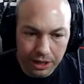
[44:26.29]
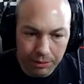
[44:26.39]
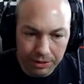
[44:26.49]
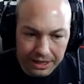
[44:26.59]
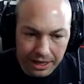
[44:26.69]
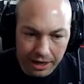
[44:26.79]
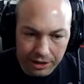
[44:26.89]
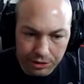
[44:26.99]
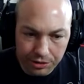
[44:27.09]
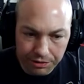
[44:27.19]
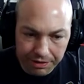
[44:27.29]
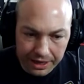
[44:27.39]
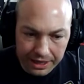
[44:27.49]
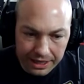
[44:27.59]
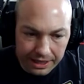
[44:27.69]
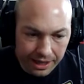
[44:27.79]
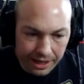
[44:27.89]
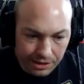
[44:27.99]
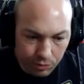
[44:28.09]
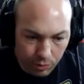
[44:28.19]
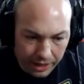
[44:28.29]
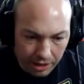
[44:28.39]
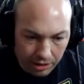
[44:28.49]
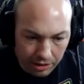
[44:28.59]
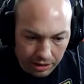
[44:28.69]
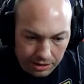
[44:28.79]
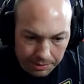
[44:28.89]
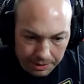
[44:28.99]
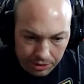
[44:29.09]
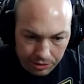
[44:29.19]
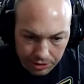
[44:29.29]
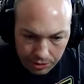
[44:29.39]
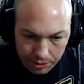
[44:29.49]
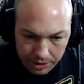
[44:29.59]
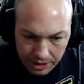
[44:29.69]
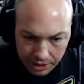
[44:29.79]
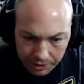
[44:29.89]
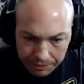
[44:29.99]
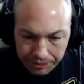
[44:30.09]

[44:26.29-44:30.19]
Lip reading: I want the audio to fade in as well. Something you can do here